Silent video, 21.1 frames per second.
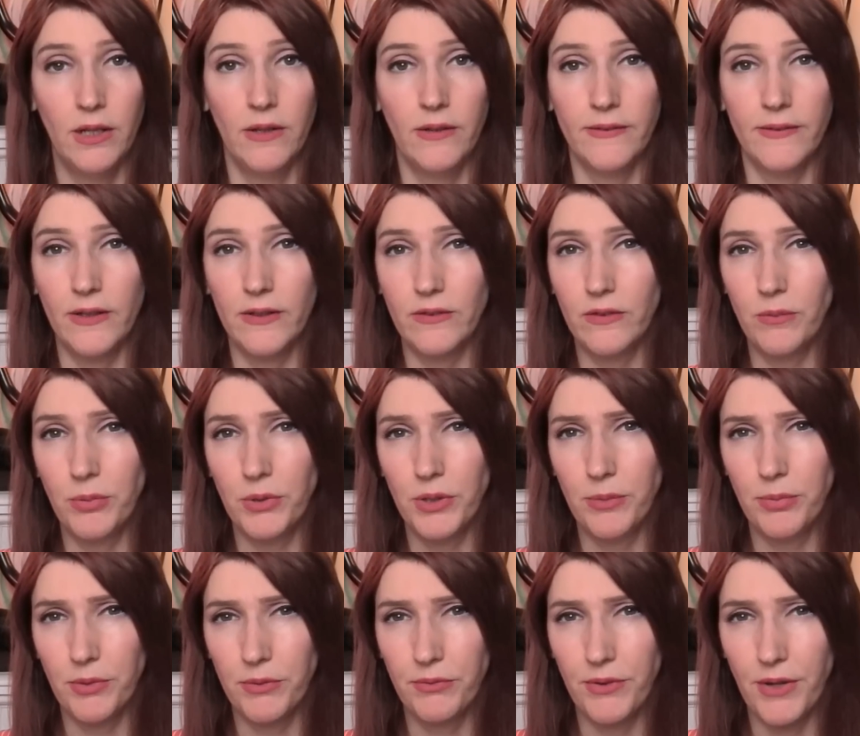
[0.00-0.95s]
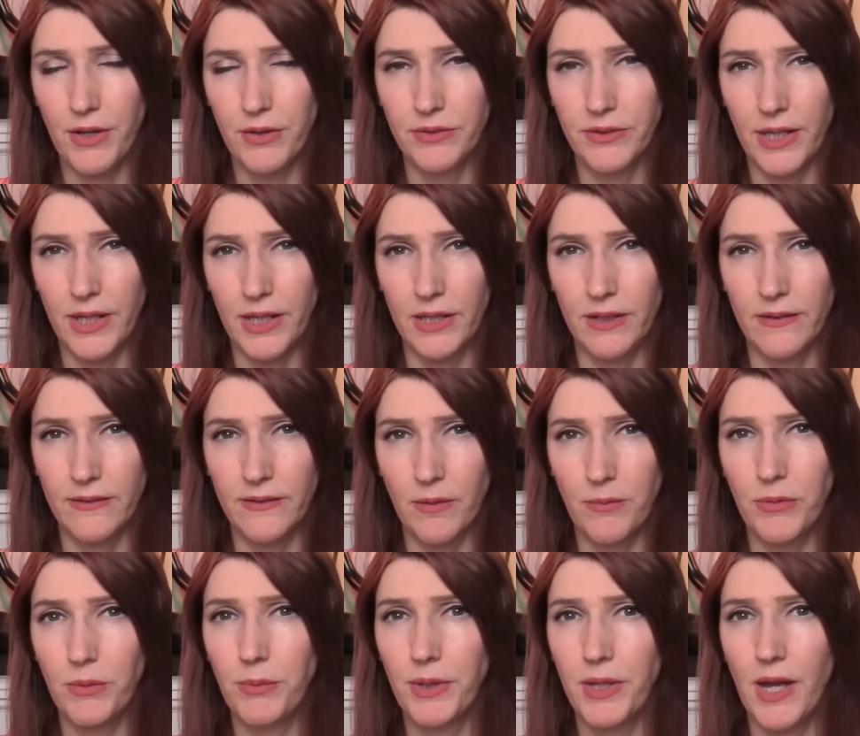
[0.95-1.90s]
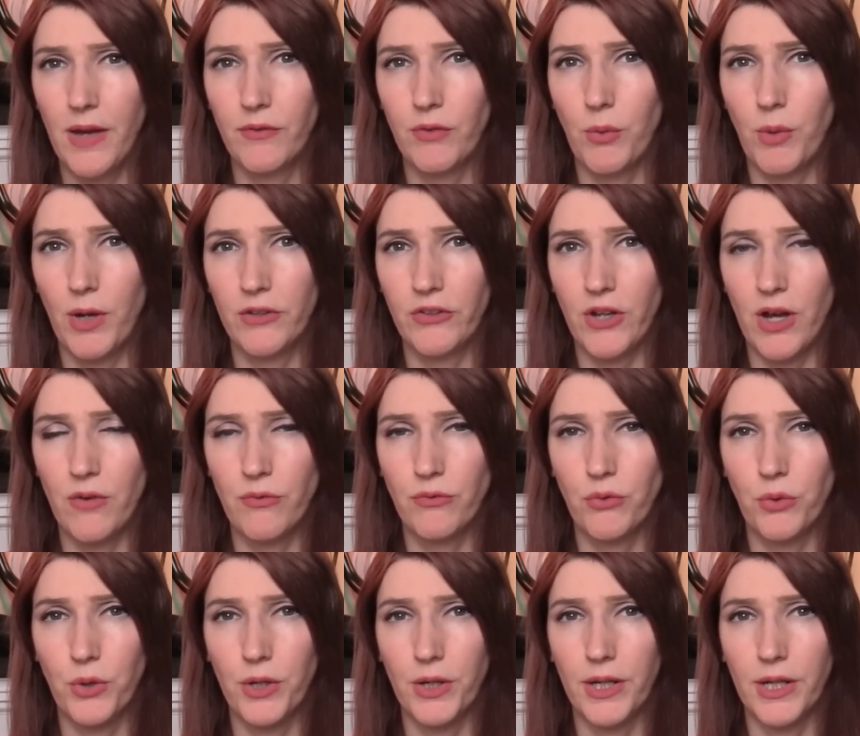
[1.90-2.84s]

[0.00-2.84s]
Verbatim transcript: So that's a pretty profound thing. It's something we have to watch out for.